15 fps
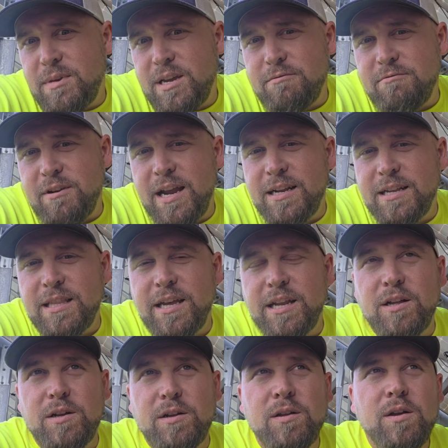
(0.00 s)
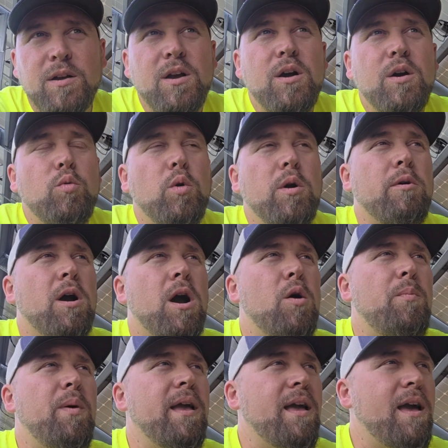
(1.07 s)
It rained a little. we were
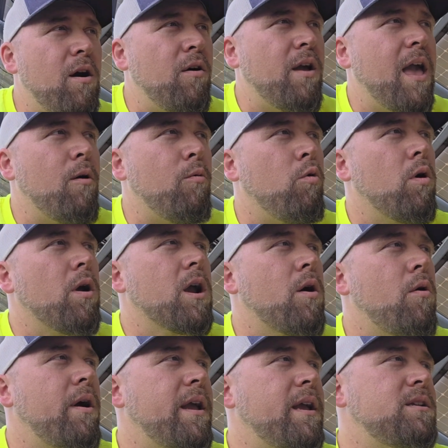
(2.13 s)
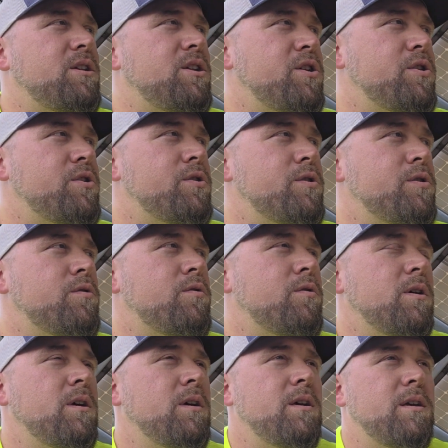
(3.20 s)
hoping, okay, we're going to,
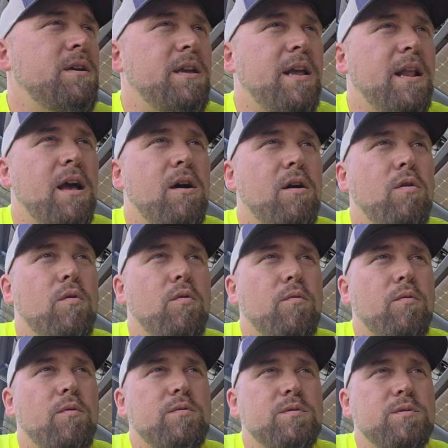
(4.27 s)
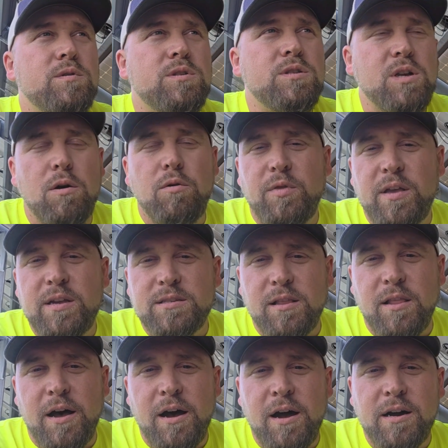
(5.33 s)
you know, soak these
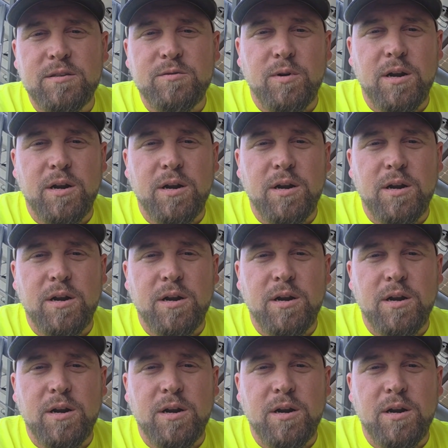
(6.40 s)
logs.